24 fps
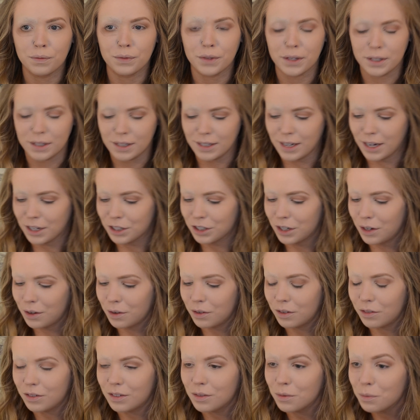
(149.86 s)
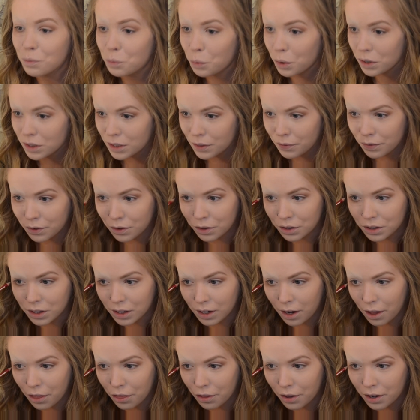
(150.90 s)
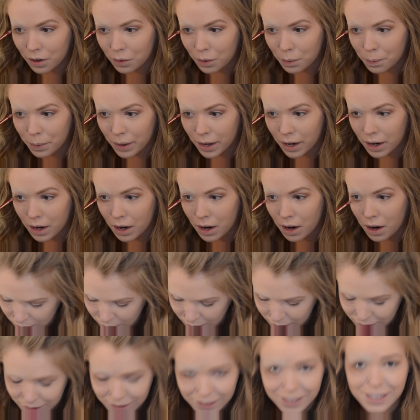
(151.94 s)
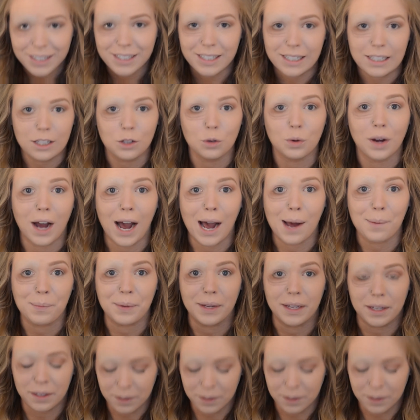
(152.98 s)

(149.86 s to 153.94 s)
This is actually more difficult than I thought it would be. Lindsay, you got me.